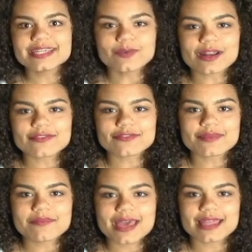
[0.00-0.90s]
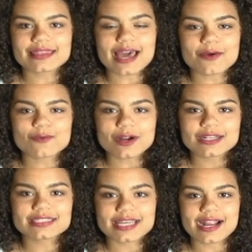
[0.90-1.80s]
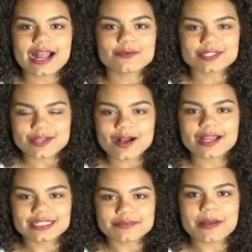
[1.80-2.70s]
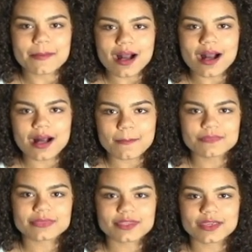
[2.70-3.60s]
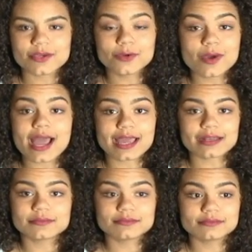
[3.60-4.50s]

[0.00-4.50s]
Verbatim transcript: one of the men that worked there was talking to my mom, who had